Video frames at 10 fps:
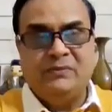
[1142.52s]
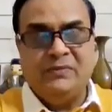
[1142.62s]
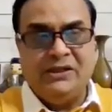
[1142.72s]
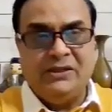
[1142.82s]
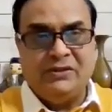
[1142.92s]

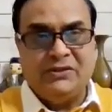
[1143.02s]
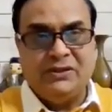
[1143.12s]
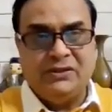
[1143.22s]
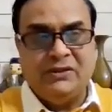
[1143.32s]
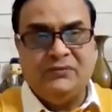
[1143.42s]
many
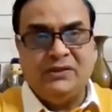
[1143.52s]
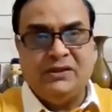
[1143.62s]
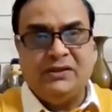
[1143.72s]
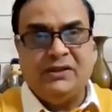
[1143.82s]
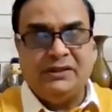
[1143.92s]
questions if
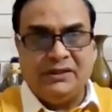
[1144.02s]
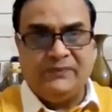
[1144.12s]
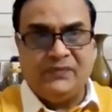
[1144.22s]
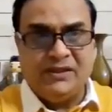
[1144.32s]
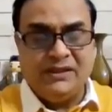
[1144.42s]
there are any.
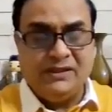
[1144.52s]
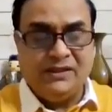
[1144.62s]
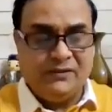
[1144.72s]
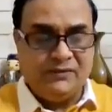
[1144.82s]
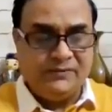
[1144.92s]

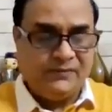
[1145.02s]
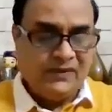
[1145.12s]
Thank you.